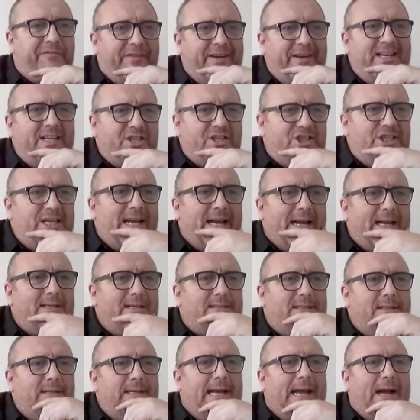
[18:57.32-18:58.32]
finished
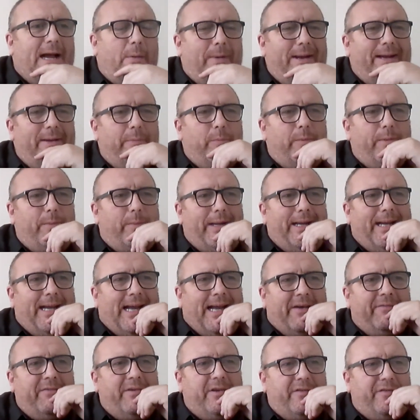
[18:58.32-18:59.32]
yet. Yeah, we
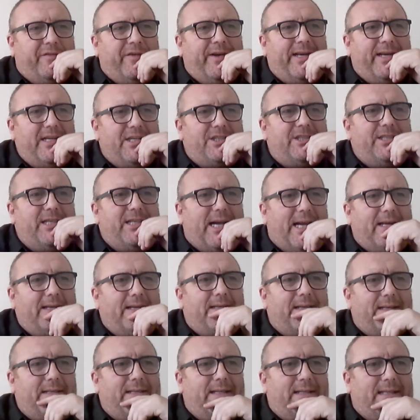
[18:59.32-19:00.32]
haven't finished
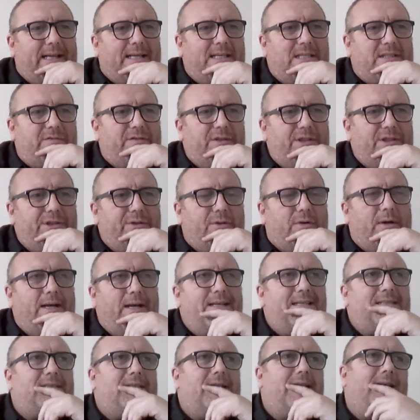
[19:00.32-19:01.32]
yet. That's for sure.
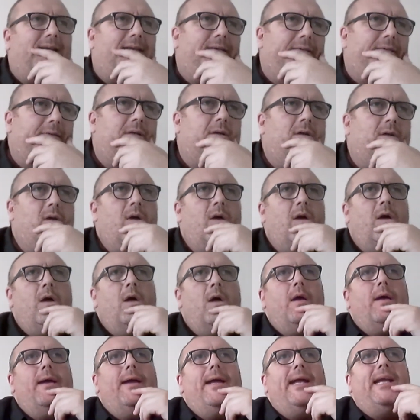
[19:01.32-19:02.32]
And
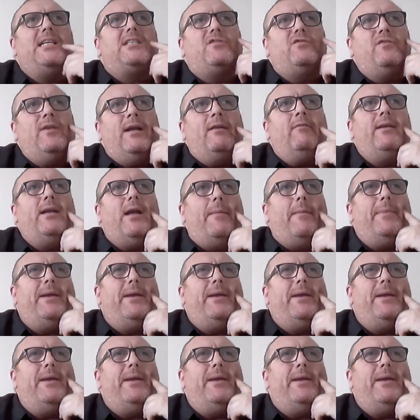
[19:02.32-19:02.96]
it's very